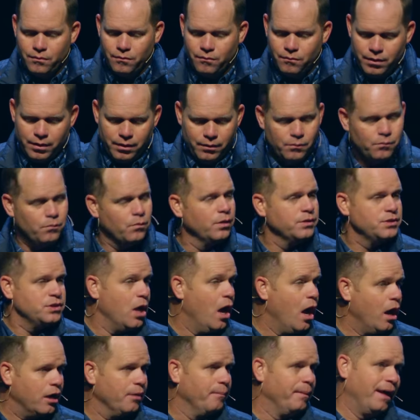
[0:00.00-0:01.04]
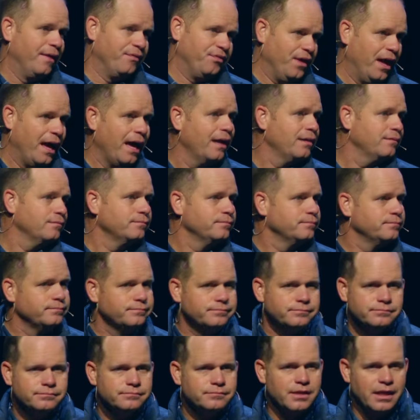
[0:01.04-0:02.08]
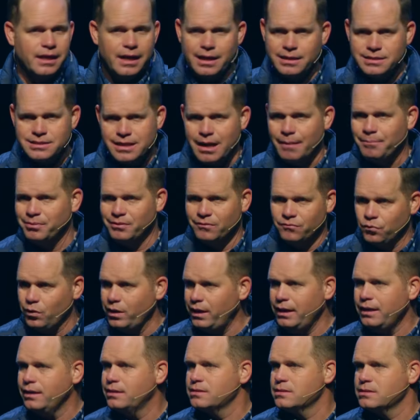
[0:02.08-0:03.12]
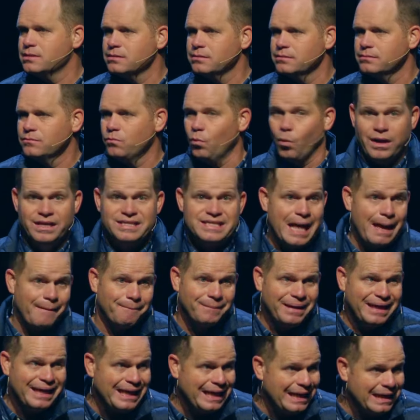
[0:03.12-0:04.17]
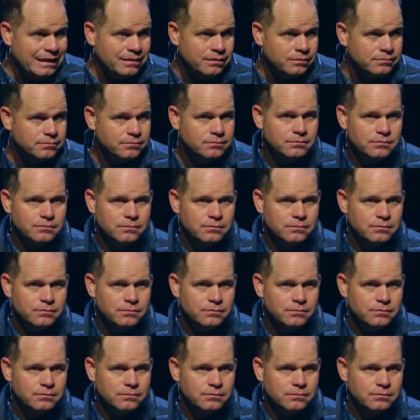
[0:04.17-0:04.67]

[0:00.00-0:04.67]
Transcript: Well, we'll talk about that the next couple of weeks. What does that mean?